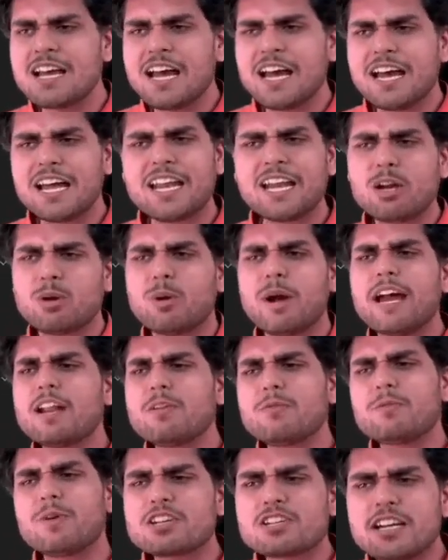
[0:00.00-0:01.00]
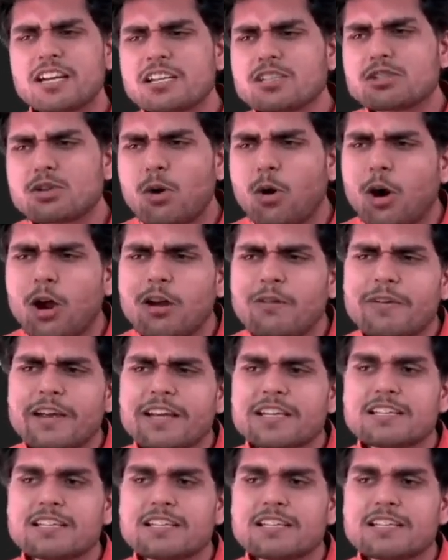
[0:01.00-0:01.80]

require function is always